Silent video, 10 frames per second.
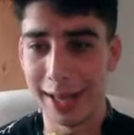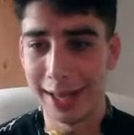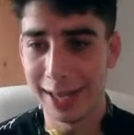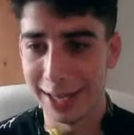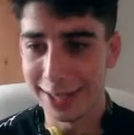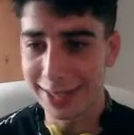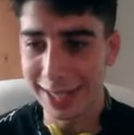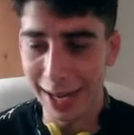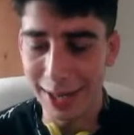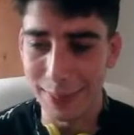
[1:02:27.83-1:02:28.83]
It's
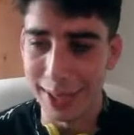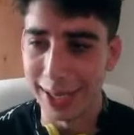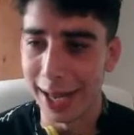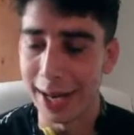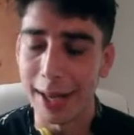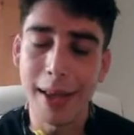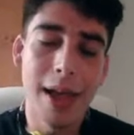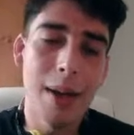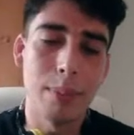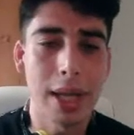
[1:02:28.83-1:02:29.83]
Kenny being Kenny.
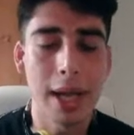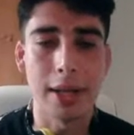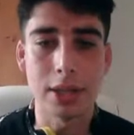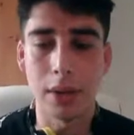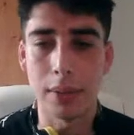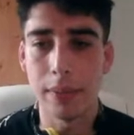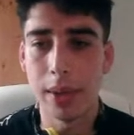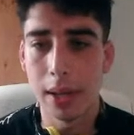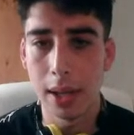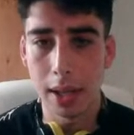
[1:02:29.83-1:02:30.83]
But then, so
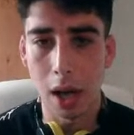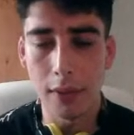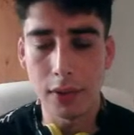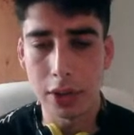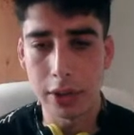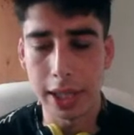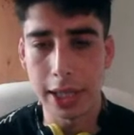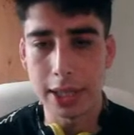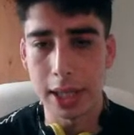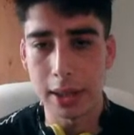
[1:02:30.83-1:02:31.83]
all of a sudden he
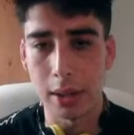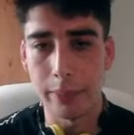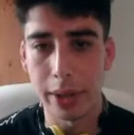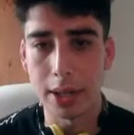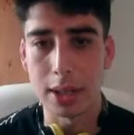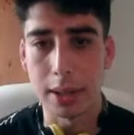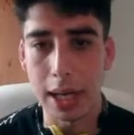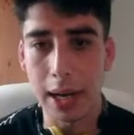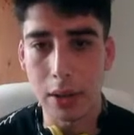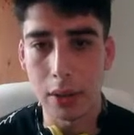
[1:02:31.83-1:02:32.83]
gets kicked in the ball. The
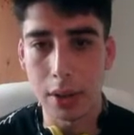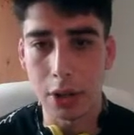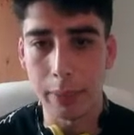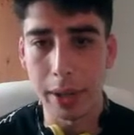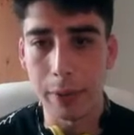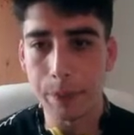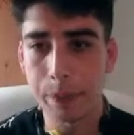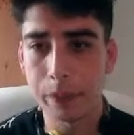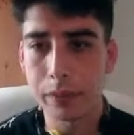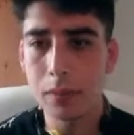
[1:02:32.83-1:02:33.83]
Dark Order come out,
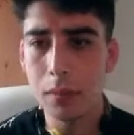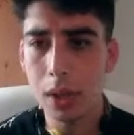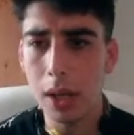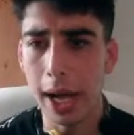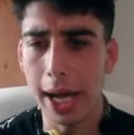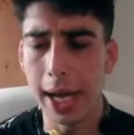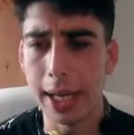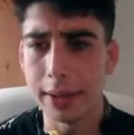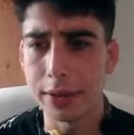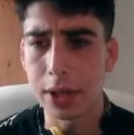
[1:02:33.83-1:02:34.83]

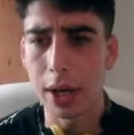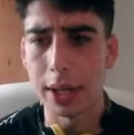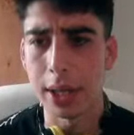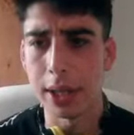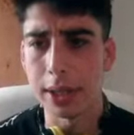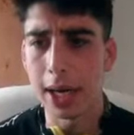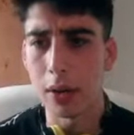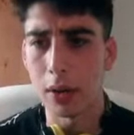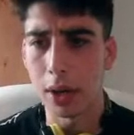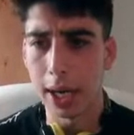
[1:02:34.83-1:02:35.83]
the
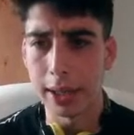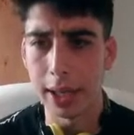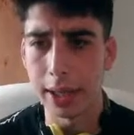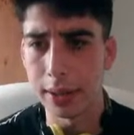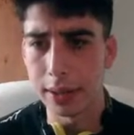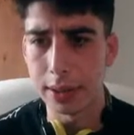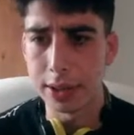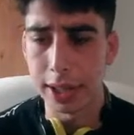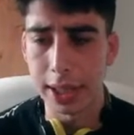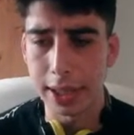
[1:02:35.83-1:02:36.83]
Dark Order, and then
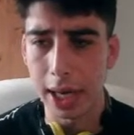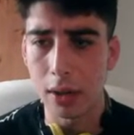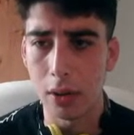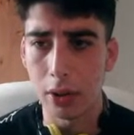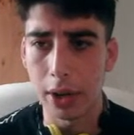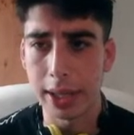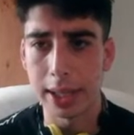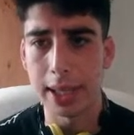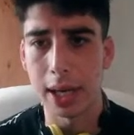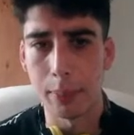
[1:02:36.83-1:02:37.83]
the Dark Order and the
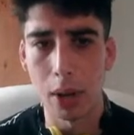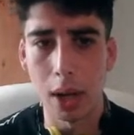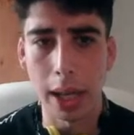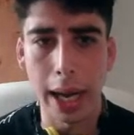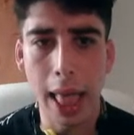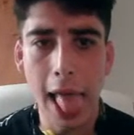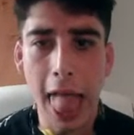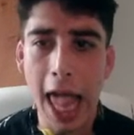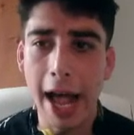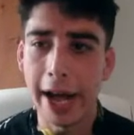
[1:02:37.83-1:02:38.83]
Elite are brawling,
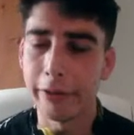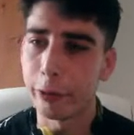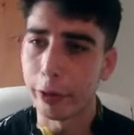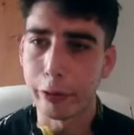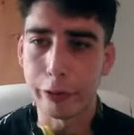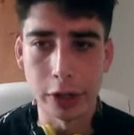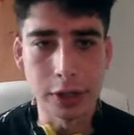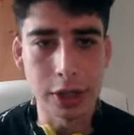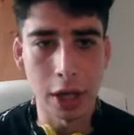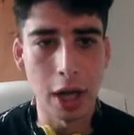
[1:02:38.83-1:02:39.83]
and for the
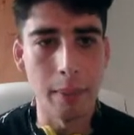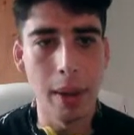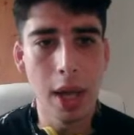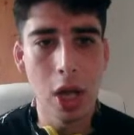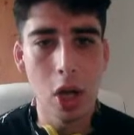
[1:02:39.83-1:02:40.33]
first time,